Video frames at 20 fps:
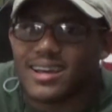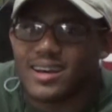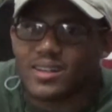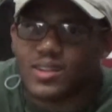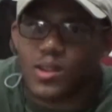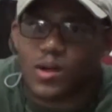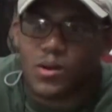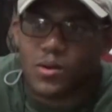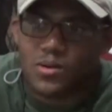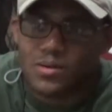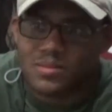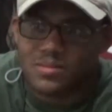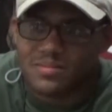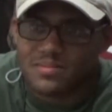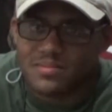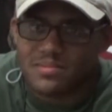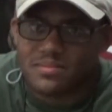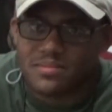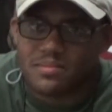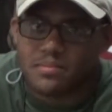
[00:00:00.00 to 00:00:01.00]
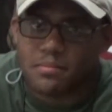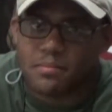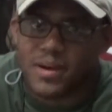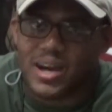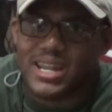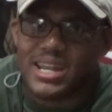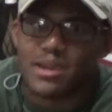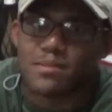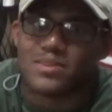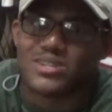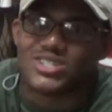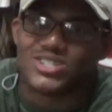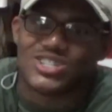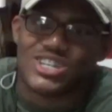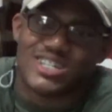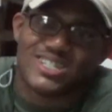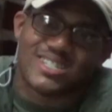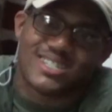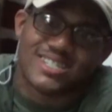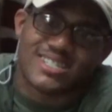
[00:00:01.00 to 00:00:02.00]
Hello, my name is
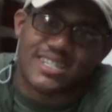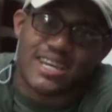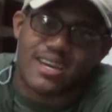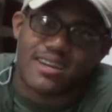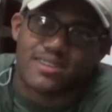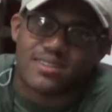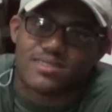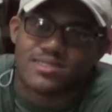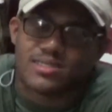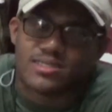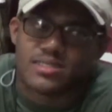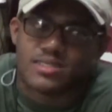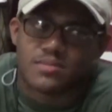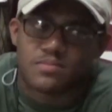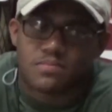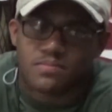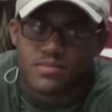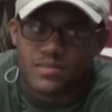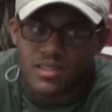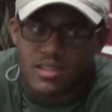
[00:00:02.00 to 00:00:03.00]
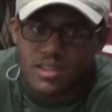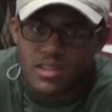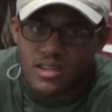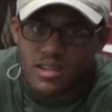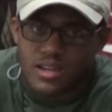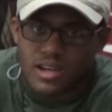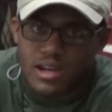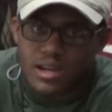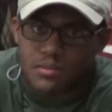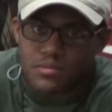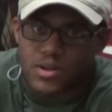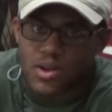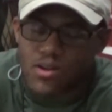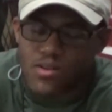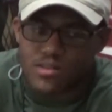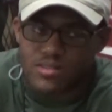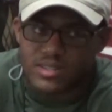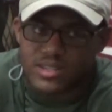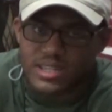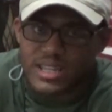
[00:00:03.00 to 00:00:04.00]
Jayson Sanders. I'm
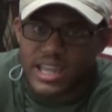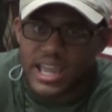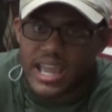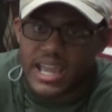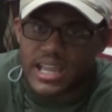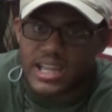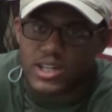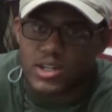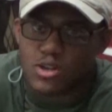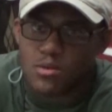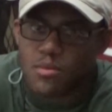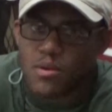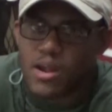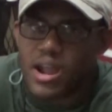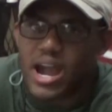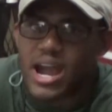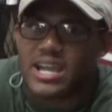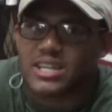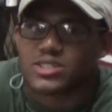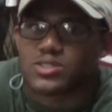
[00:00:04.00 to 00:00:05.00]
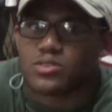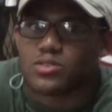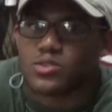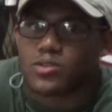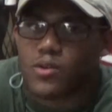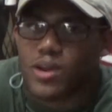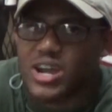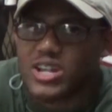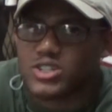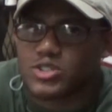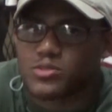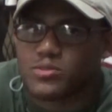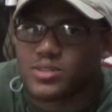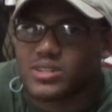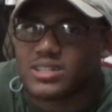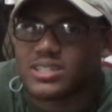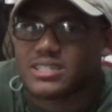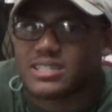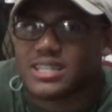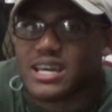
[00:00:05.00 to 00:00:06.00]
currently a Newberry High School
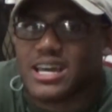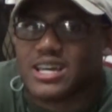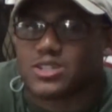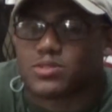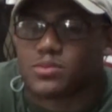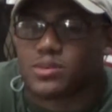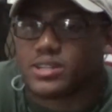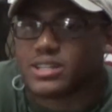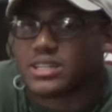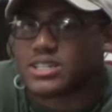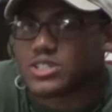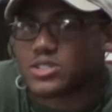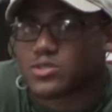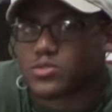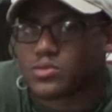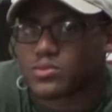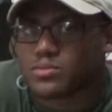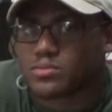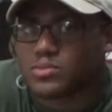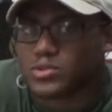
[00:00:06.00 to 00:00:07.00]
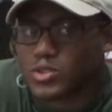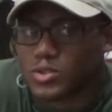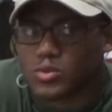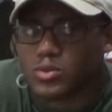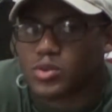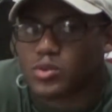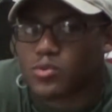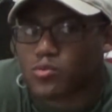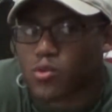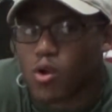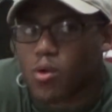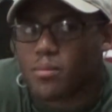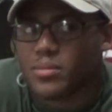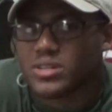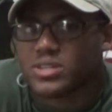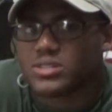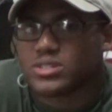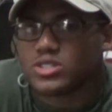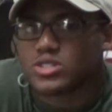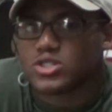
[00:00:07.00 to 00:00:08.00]
graduate as well as dual
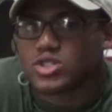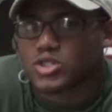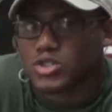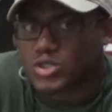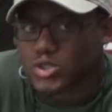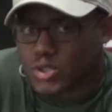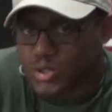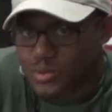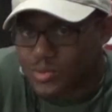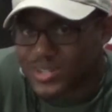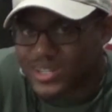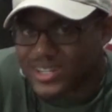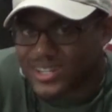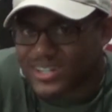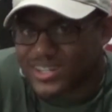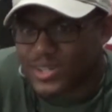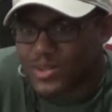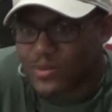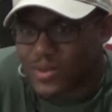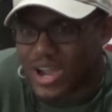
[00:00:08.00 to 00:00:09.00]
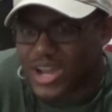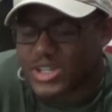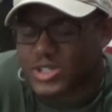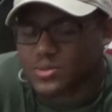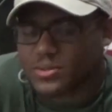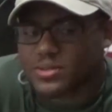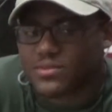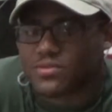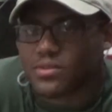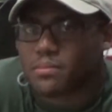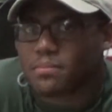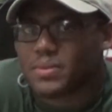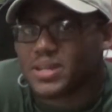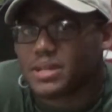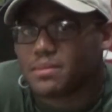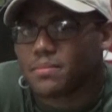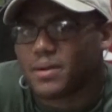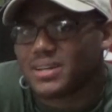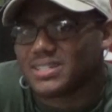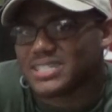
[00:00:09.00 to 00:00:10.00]
enrollment student graduate from
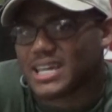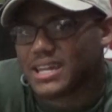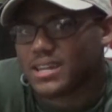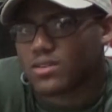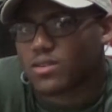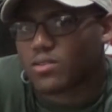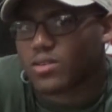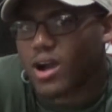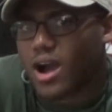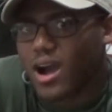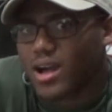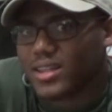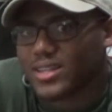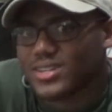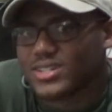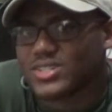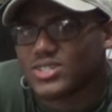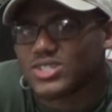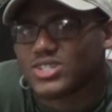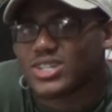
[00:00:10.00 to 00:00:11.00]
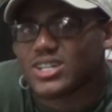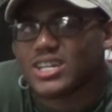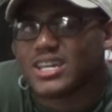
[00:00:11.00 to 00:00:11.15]
Piedmont Technical College,